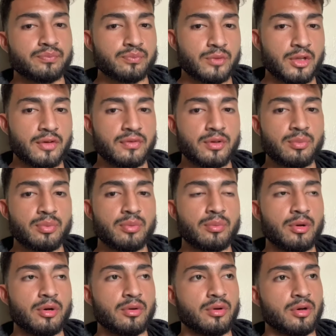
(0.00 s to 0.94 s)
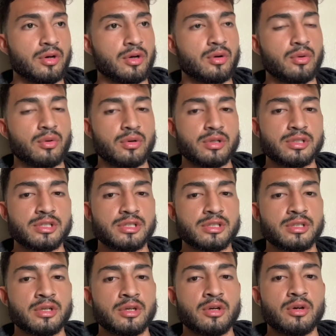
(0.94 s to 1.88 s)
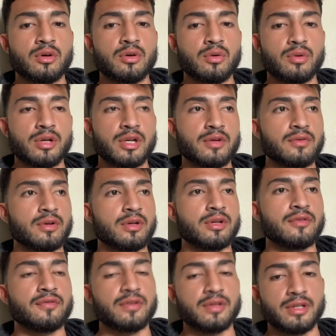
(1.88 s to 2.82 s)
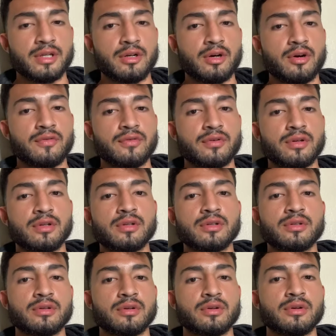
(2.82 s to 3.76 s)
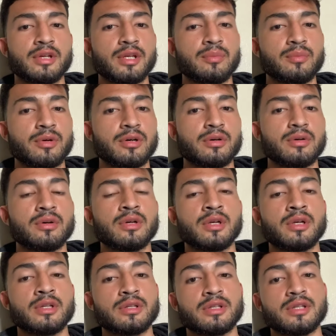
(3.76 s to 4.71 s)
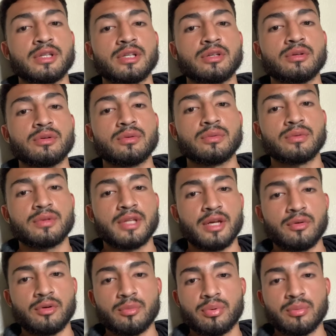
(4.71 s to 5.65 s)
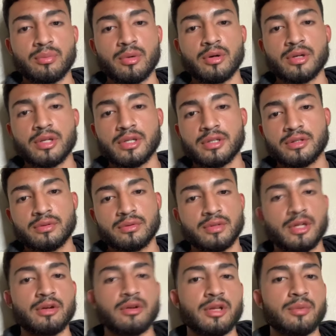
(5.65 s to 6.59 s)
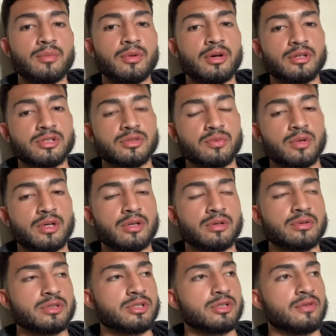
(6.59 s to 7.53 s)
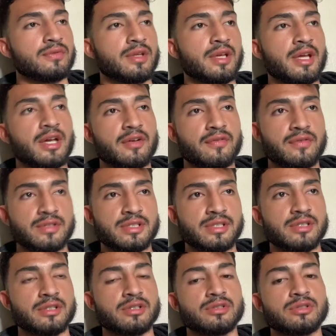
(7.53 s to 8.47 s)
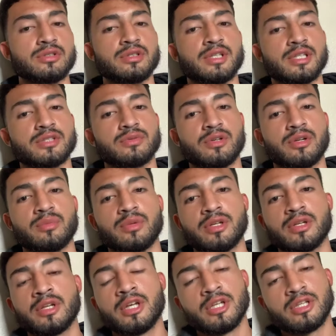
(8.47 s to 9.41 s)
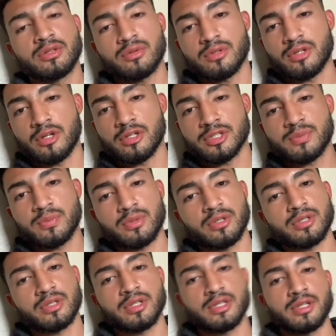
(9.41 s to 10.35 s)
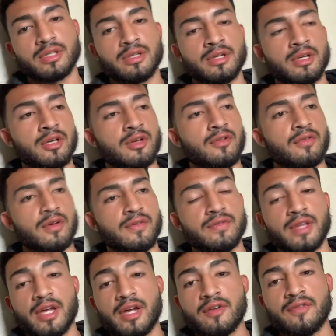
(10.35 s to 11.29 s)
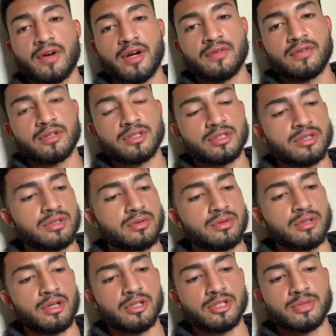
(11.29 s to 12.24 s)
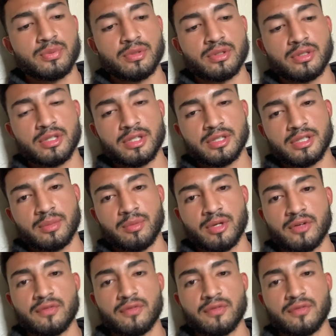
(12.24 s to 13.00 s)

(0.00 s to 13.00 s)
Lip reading: if you promote a course or whatever, an affiliate offer through your email, then they will promote it through their email as well. So if they have 1,500, that's what I mean, $3 per click. If they have 500, $3 per click, they make